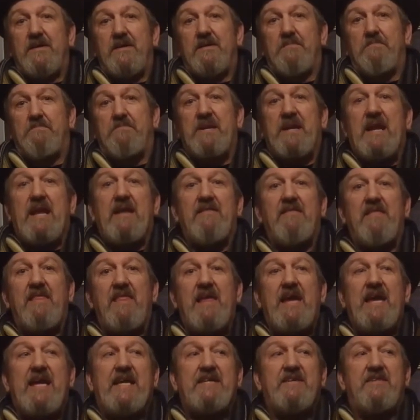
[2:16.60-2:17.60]
But I
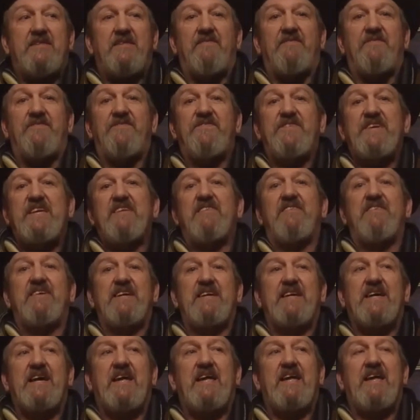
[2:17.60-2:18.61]
liked the
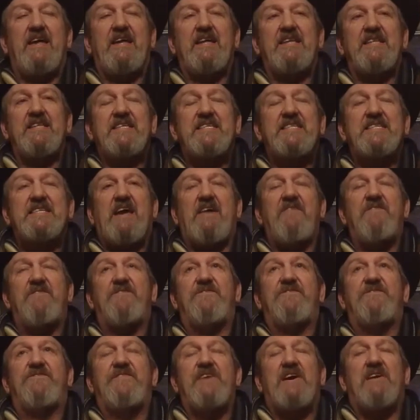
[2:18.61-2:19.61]
feeling. At least I
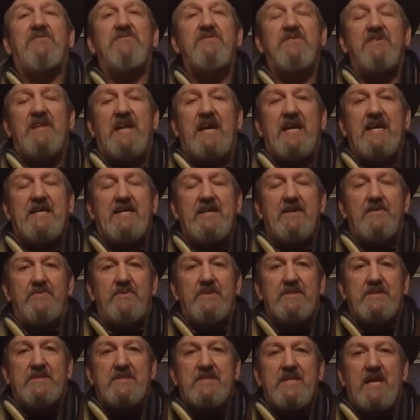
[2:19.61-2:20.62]
felt like it
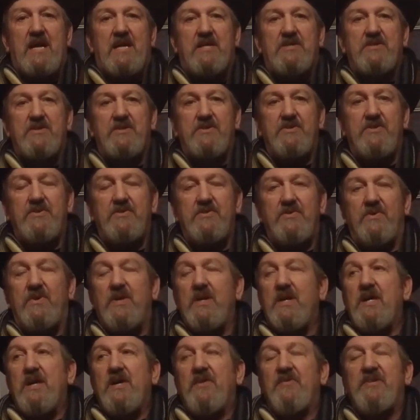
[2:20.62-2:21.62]
was Doctor Who.
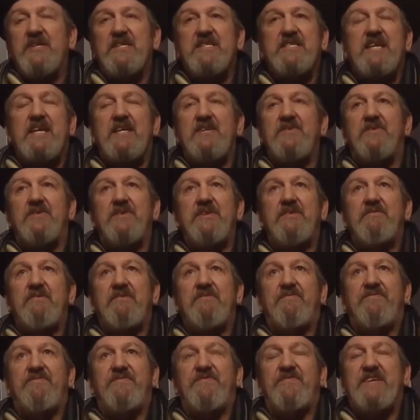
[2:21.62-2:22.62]
This, I don't even
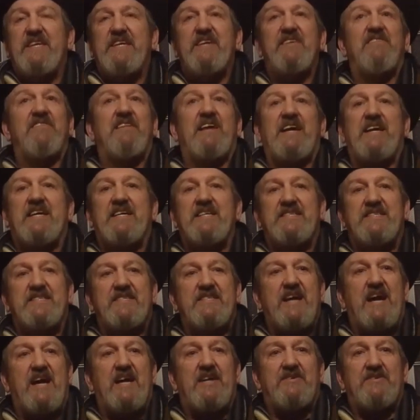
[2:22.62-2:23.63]
feel like it's
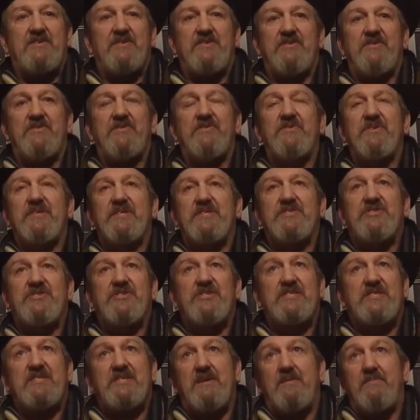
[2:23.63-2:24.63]
Doctor Who. It's
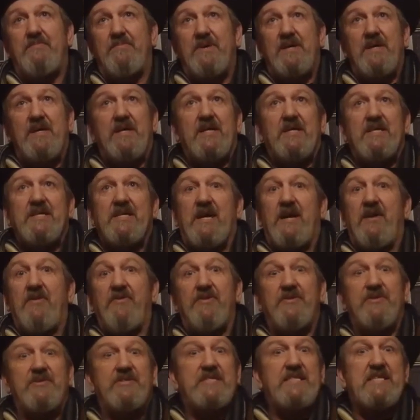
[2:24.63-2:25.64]
just some
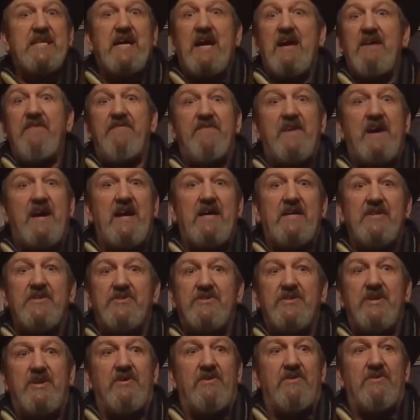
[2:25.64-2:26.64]
other sci-fi
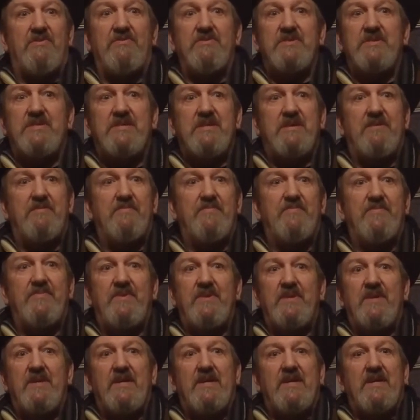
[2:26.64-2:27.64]
show.
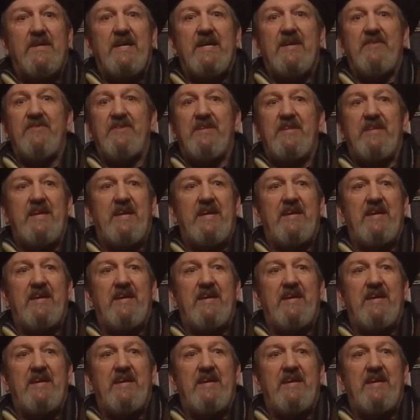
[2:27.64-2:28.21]
And